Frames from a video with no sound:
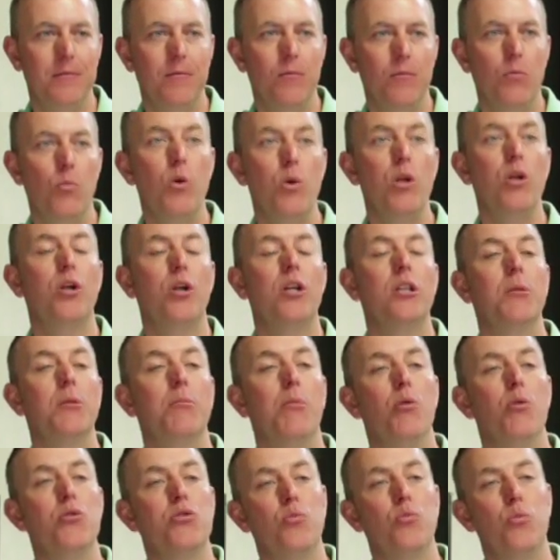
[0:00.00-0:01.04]
We look at the
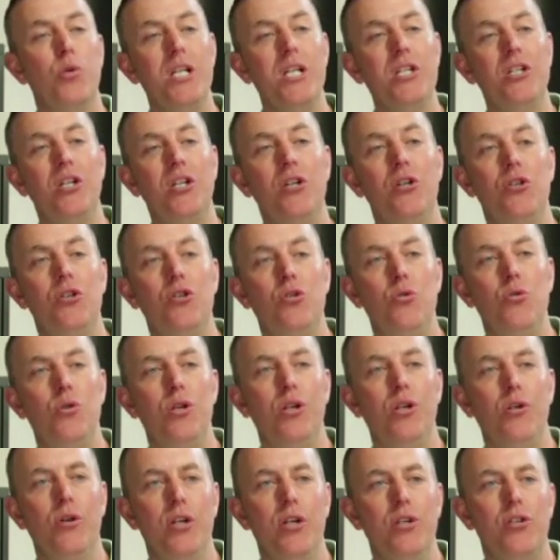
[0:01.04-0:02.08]
most recent
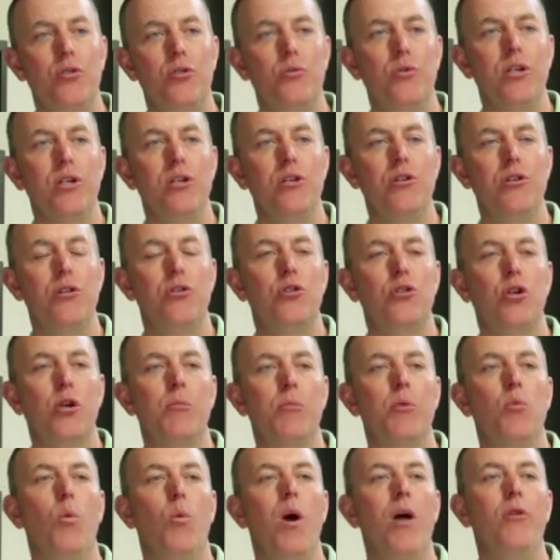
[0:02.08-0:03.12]
2-year history to
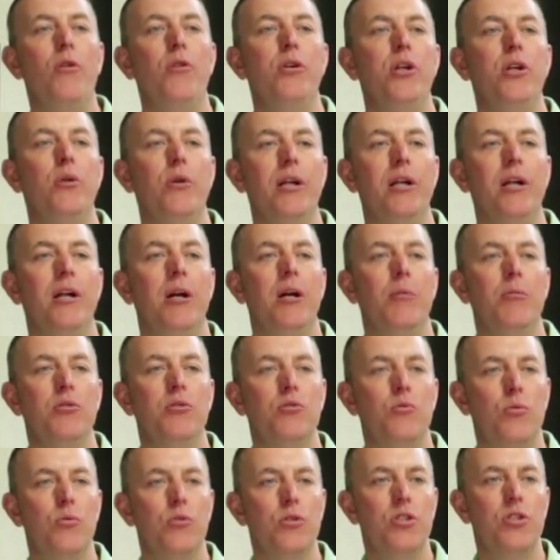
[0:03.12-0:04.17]
determine whether your income
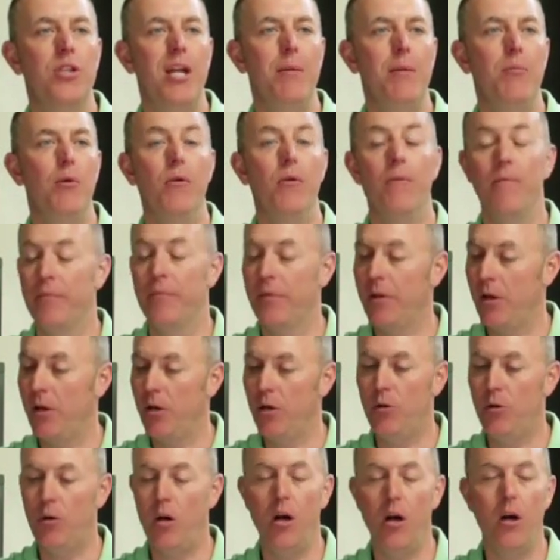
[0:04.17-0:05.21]
is stable.
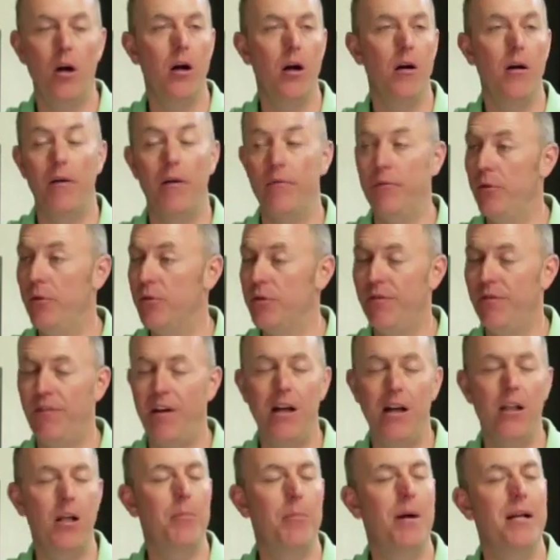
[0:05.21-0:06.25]
There's a
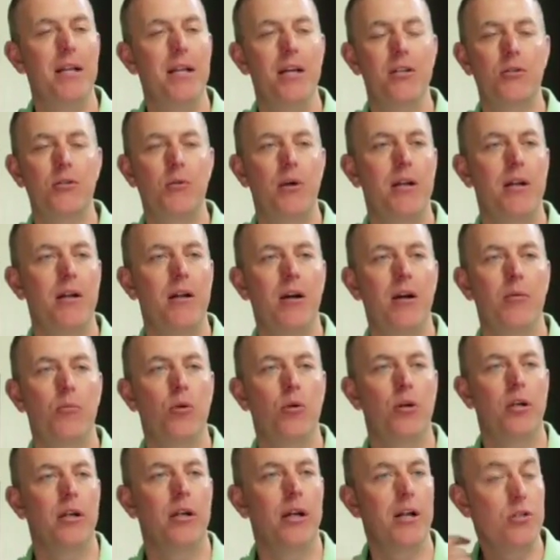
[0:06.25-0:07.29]
file on my desk right now I'm
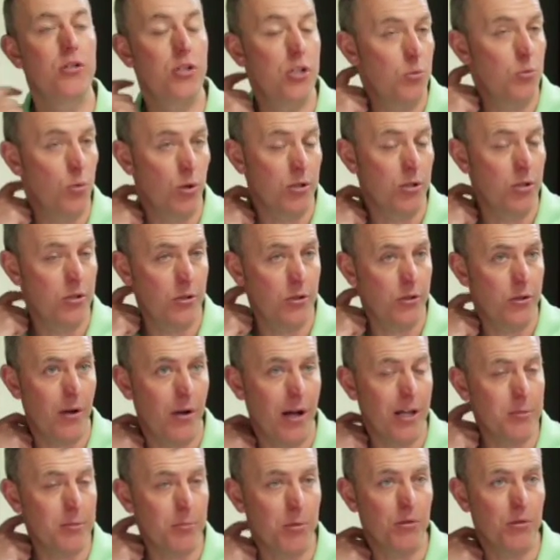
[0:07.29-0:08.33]
working on. She's worked at Toledo
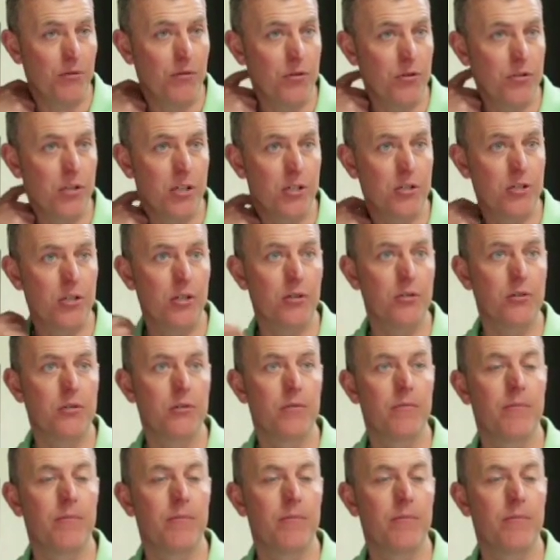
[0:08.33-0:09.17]
Hospital for 6 years.